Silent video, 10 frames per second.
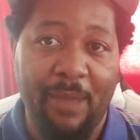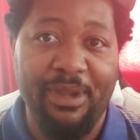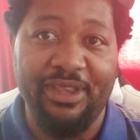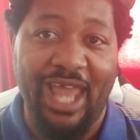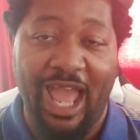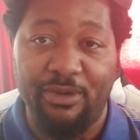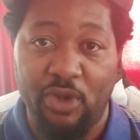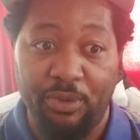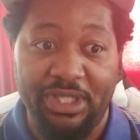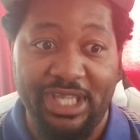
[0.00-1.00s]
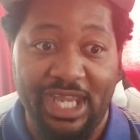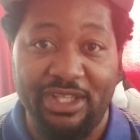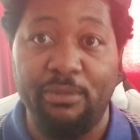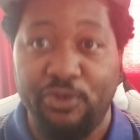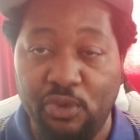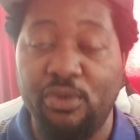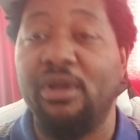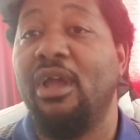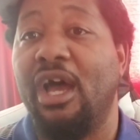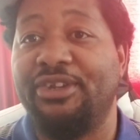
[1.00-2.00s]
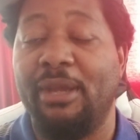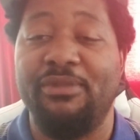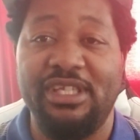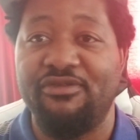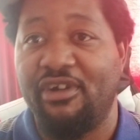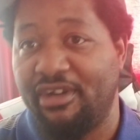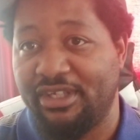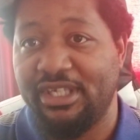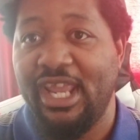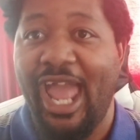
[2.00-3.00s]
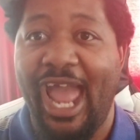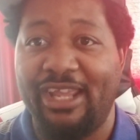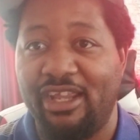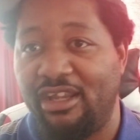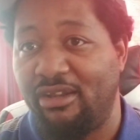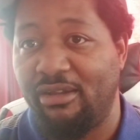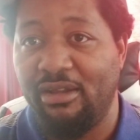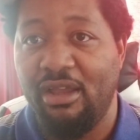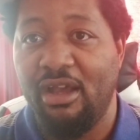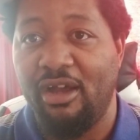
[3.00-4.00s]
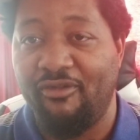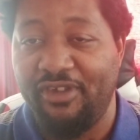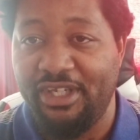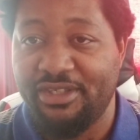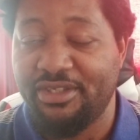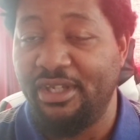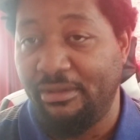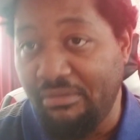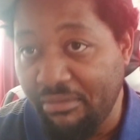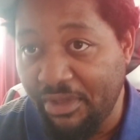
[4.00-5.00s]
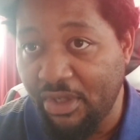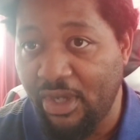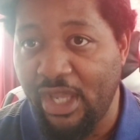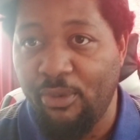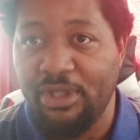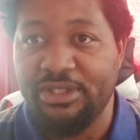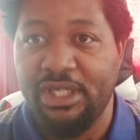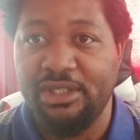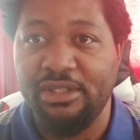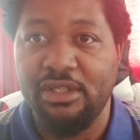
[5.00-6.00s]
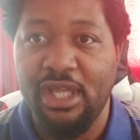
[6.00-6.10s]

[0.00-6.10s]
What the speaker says: being that I was only getting them to attempt these various hacking feats. You know, it was a